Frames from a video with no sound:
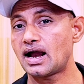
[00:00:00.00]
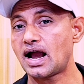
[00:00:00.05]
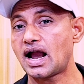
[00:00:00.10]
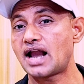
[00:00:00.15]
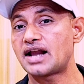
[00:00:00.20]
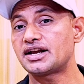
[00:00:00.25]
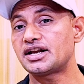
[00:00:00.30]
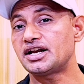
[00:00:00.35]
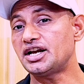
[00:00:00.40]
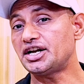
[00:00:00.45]

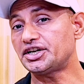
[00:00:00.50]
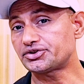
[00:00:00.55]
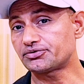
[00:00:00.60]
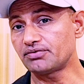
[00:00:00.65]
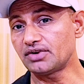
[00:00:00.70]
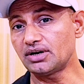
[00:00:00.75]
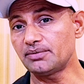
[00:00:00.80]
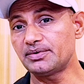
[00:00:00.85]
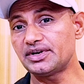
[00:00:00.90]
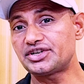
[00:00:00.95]
and
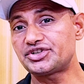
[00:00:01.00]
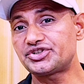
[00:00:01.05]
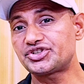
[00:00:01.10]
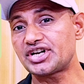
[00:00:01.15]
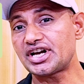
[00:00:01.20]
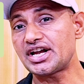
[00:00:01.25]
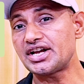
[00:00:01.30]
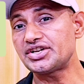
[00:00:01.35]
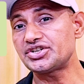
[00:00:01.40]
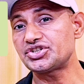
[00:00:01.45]
it will be
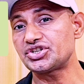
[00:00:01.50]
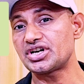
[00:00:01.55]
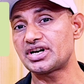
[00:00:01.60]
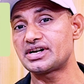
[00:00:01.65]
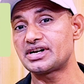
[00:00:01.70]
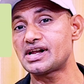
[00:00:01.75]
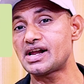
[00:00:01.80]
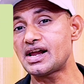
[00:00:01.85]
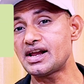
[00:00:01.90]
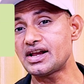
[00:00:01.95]
changed
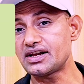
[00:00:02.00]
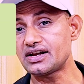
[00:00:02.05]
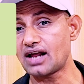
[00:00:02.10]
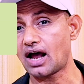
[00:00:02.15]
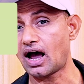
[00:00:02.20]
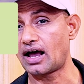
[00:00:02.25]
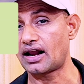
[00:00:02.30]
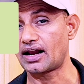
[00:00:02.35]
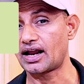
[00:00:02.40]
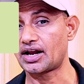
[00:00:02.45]
in
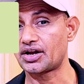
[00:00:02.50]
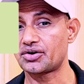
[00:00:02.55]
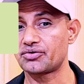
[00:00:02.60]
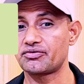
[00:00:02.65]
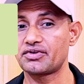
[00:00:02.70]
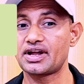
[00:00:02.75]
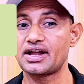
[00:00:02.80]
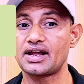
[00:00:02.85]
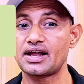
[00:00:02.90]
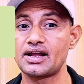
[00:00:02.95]
indirect
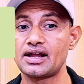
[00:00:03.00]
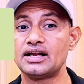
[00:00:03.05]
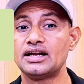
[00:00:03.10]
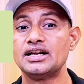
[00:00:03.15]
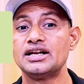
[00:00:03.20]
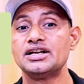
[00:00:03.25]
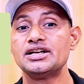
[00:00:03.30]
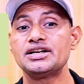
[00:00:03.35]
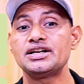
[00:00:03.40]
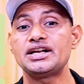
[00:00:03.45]
way.
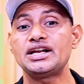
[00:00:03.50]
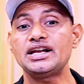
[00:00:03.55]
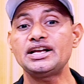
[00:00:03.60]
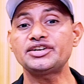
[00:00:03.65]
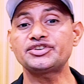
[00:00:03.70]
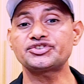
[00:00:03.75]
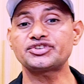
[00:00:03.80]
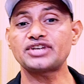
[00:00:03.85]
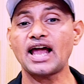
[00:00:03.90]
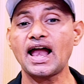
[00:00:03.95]

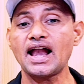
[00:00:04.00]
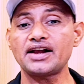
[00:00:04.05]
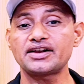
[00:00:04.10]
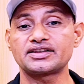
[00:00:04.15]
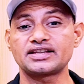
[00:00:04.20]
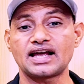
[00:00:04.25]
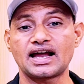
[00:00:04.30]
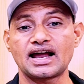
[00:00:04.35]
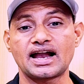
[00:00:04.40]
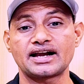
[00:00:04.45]
He
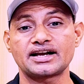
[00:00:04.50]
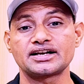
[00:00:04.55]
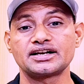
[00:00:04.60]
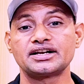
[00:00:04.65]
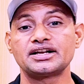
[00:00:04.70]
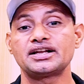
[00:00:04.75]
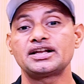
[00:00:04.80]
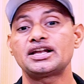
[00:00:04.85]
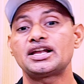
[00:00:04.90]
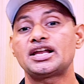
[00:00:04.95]
said that
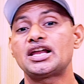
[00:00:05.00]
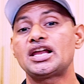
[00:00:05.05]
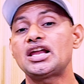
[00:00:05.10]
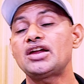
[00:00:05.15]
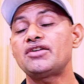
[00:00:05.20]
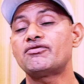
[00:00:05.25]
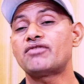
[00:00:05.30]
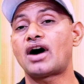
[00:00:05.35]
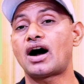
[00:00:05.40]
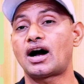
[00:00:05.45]

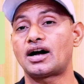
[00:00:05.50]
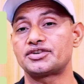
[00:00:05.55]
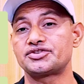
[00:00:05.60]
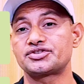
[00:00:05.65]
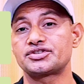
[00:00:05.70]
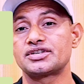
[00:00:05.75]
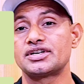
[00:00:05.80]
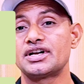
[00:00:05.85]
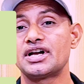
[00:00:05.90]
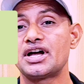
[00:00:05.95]
he
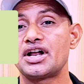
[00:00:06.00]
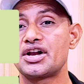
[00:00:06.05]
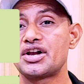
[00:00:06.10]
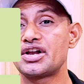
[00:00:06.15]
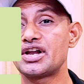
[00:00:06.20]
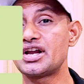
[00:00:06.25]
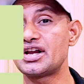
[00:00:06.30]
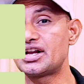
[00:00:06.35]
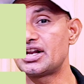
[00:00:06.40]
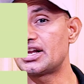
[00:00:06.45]
was
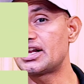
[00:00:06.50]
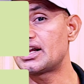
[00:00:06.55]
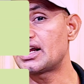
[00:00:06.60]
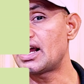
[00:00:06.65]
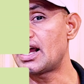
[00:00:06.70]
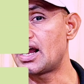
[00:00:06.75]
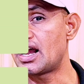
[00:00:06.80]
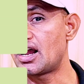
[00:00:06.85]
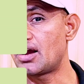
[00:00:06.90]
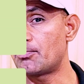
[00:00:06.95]

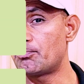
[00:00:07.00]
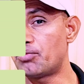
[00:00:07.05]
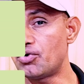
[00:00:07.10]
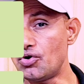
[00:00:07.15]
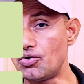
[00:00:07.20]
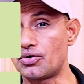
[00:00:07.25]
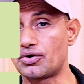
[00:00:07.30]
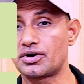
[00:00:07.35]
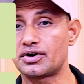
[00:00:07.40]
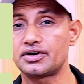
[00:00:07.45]
reading a
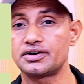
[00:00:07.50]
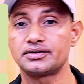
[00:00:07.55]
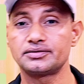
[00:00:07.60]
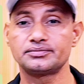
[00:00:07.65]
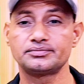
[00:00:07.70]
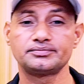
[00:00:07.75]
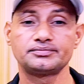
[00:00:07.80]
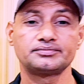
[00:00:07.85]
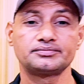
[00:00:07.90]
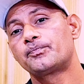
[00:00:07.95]
book.
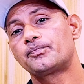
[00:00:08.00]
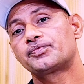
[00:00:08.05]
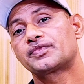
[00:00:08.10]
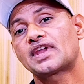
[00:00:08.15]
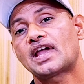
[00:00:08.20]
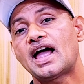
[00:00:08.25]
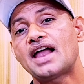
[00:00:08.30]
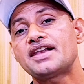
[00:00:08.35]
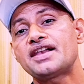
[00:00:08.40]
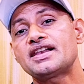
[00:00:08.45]

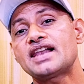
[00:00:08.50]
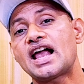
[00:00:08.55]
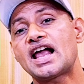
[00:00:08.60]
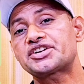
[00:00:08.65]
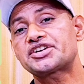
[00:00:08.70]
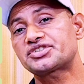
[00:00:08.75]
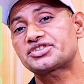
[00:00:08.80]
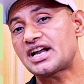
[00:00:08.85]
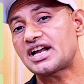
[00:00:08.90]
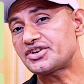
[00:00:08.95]
And
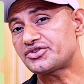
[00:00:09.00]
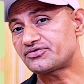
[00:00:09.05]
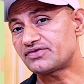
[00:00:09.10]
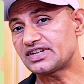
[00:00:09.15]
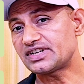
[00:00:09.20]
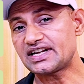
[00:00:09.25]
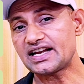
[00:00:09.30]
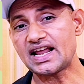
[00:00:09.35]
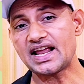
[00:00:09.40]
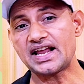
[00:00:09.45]
next tense
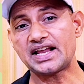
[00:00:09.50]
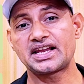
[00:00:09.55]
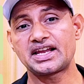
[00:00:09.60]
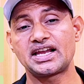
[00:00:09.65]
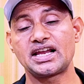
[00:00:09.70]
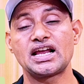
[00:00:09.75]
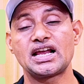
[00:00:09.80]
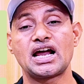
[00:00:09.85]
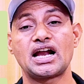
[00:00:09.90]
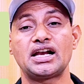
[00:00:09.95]
we take
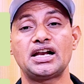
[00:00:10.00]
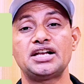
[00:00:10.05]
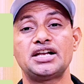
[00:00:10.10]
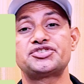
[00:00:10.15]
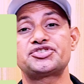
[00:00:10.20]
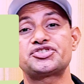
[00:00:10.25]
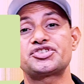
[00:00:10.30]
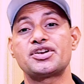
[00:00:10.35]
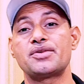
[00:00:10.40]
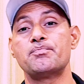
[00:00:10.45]
here
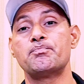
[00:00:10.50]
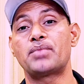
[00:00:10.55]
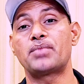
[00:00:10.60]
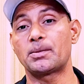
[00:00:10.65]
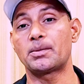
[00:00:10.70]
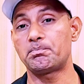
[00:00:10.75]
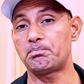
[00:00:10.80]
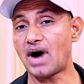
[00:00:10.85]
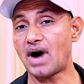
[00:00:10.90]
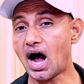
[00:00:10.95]
is
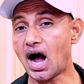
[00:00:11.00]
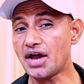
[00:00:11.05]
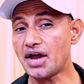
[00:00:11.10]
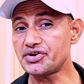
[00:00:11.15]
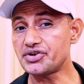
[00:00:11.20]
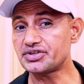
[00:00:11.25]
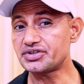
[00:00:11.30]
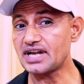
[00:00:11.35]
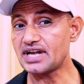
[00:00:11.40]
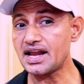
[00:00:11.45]
simple
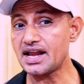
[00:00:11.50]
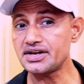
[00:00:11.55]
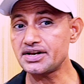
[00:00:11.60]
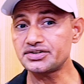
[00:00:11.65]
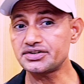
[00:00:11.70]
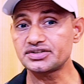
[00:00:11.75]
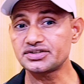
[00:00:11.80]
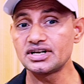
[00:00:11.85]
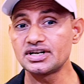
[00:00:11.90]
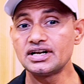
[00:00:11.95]
past
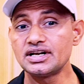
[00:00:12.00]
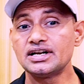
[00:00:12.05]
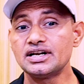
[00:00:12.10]
tense.